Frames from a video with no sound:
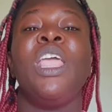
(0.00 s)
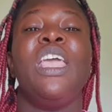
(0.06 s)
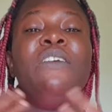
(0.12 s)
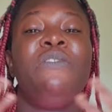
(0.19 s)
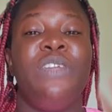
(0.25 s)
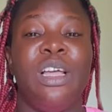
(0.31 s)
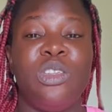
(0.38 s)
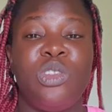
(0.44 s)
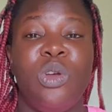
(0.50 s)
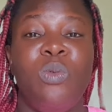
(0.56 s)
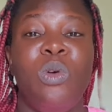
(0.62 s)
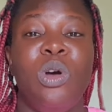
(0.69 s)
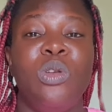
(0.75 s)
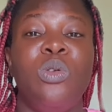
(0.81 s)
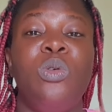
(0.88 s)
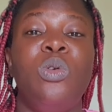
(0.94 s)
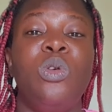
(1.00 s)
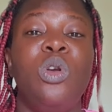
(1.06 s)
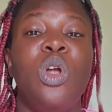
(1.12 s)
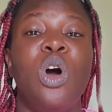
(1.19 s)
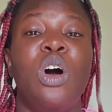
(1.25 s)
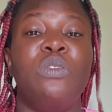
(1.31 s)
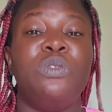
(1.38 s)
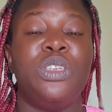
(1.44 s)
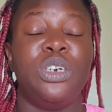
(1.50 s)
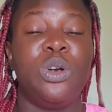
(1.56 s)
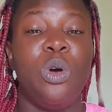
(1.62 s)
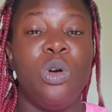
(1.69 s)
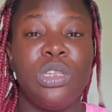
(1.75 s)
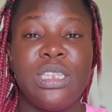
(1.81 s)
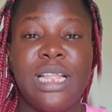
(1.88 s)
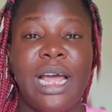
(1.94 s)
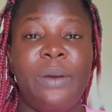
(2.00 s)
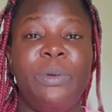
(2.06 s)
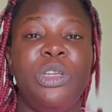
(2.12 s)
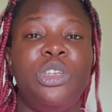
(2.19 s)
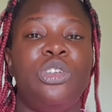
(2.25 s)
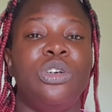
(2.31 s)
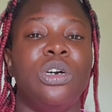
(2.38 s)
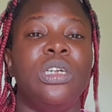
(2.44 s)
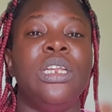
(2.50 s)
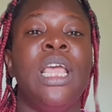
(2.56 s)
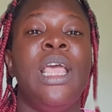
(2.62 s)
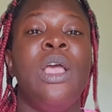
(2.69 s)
If you are someone who loves the coastal region,